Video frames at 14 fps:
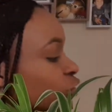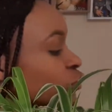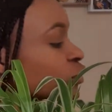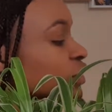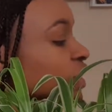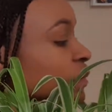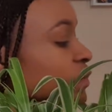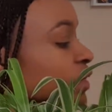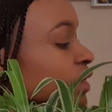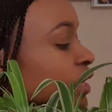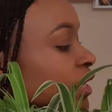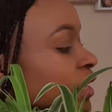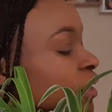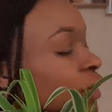to
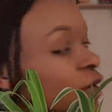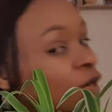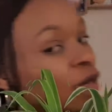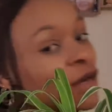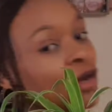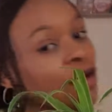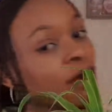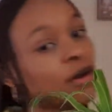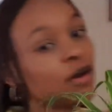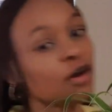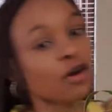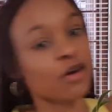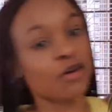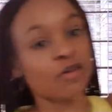something
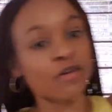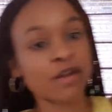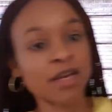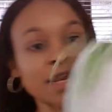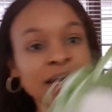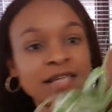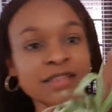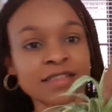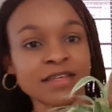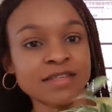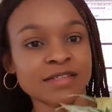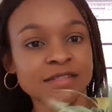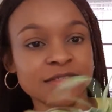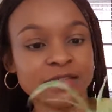like
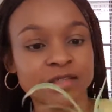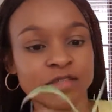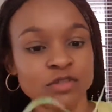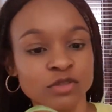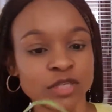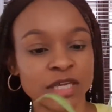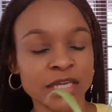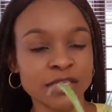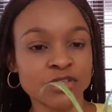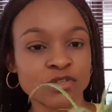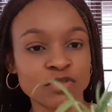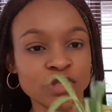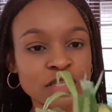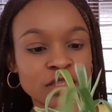this. It will get
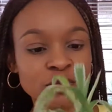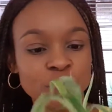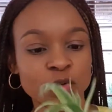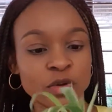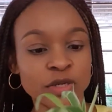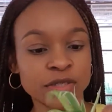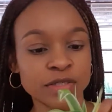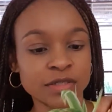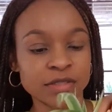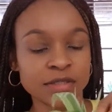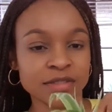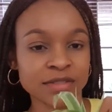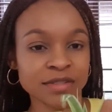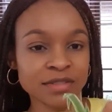to this point.
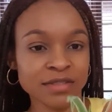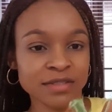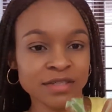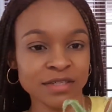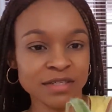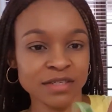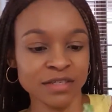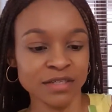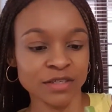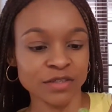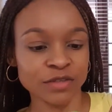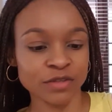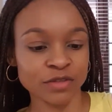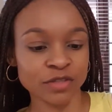
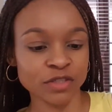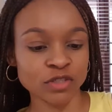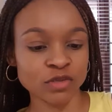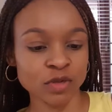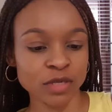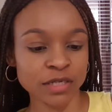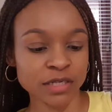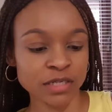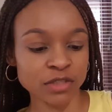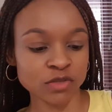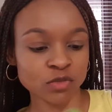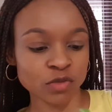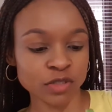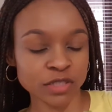This one needs
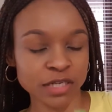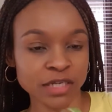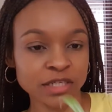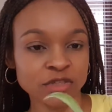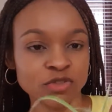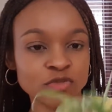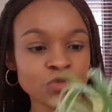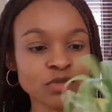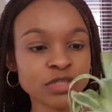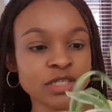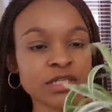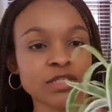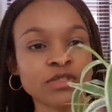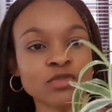water. I need to
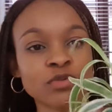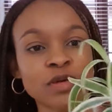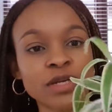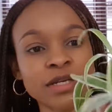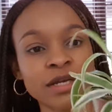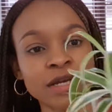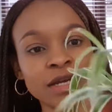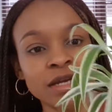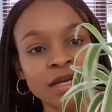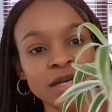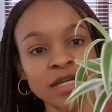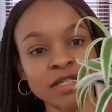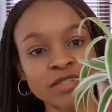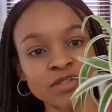water this one.
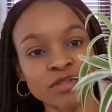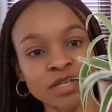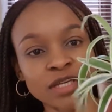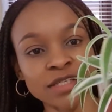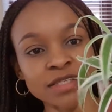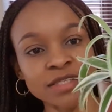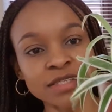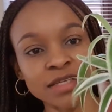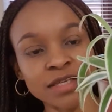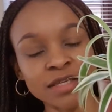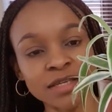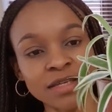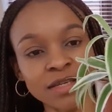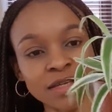As you can
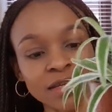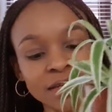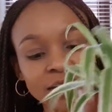see,